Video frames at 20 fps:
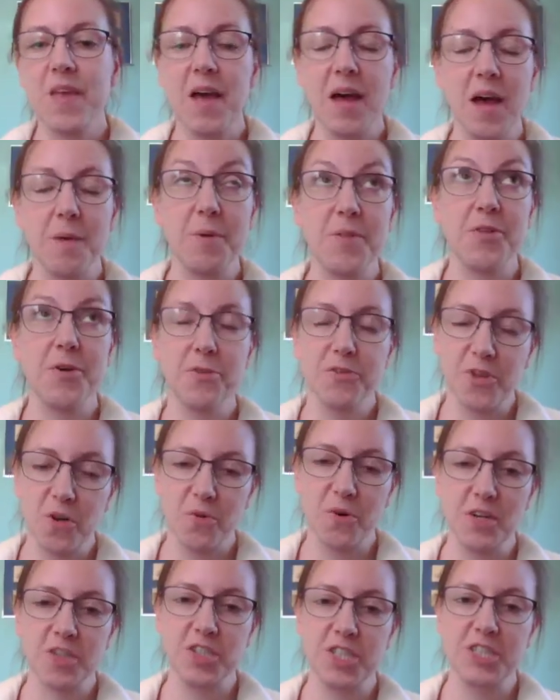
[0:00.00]
But those don't
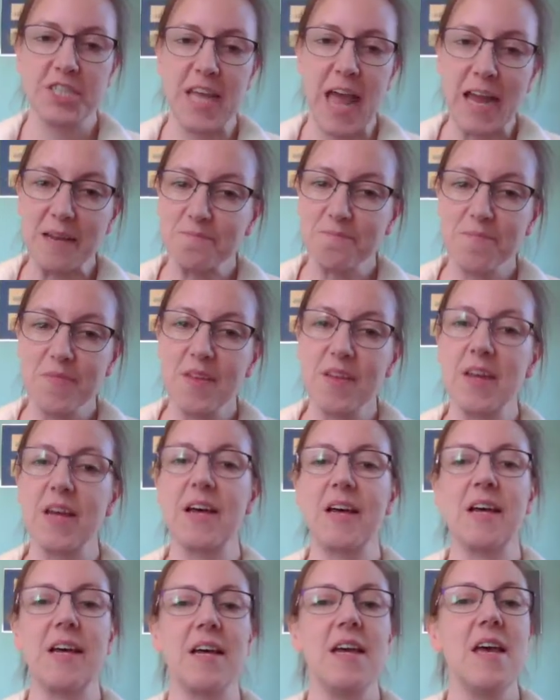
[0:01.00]
work just yet.
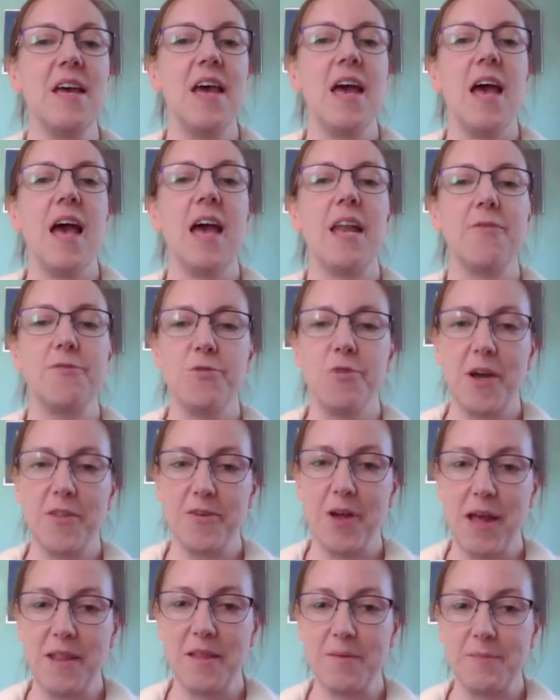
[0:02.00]
And a few other
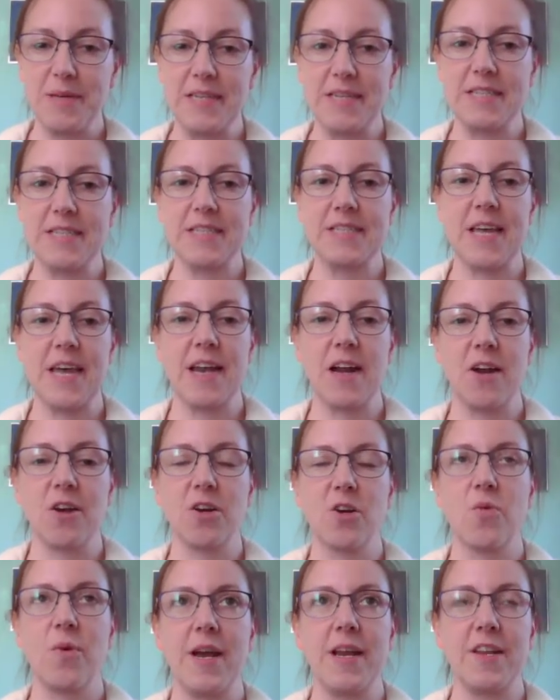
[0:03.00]
elements that aren't
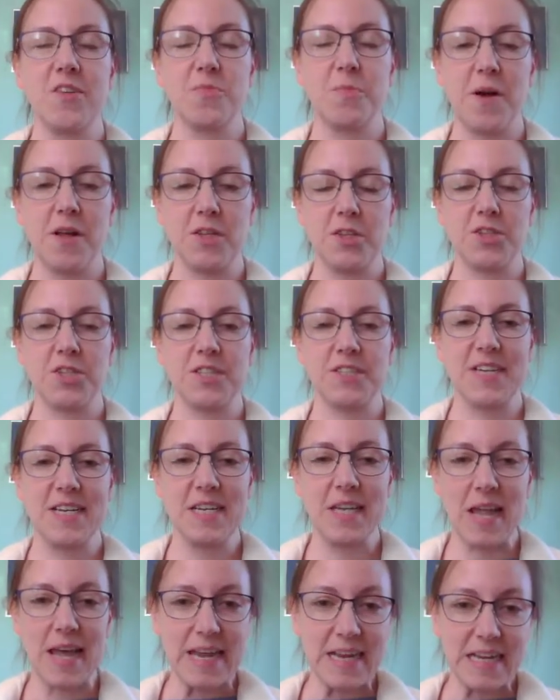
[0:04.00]
quite as polished as I'd
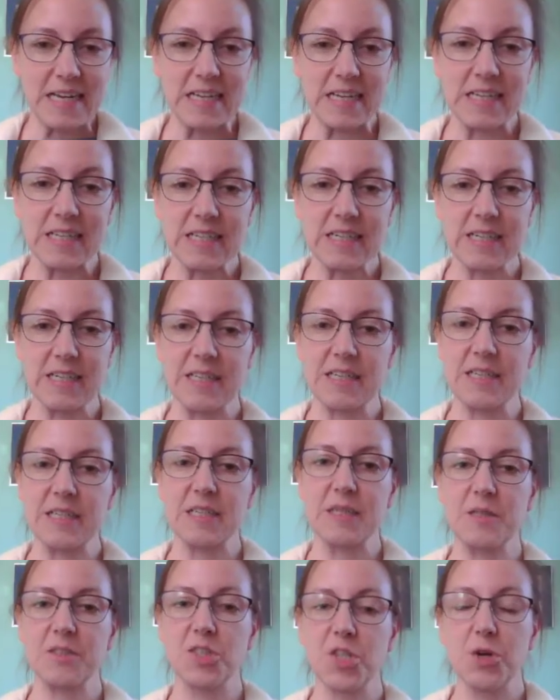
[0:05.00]
like.
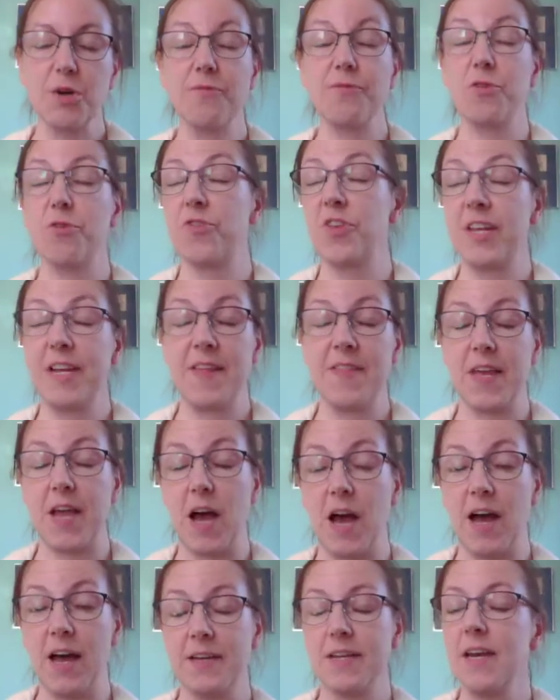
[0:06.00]
So if you see anything
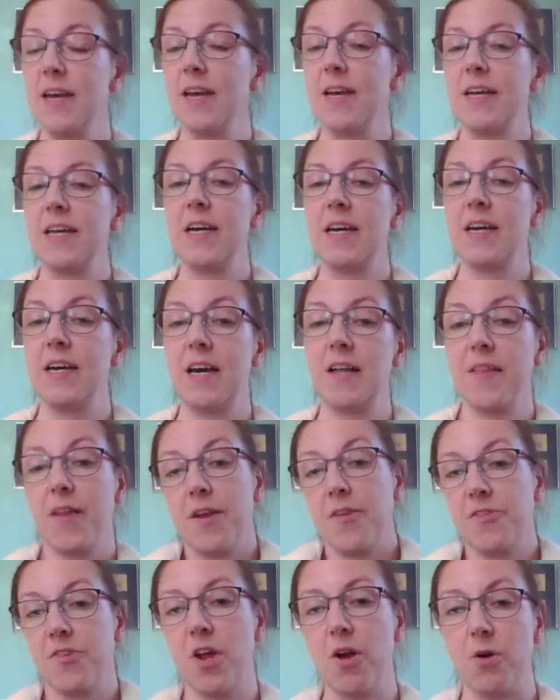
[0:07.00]
odd, let
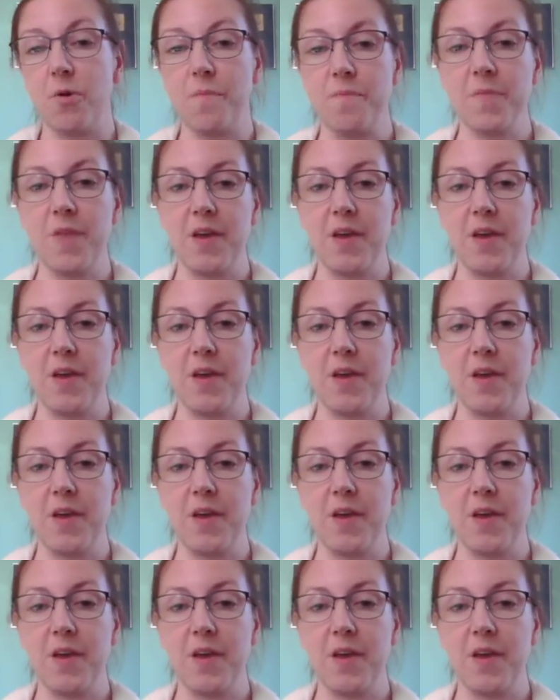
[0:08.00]
us know.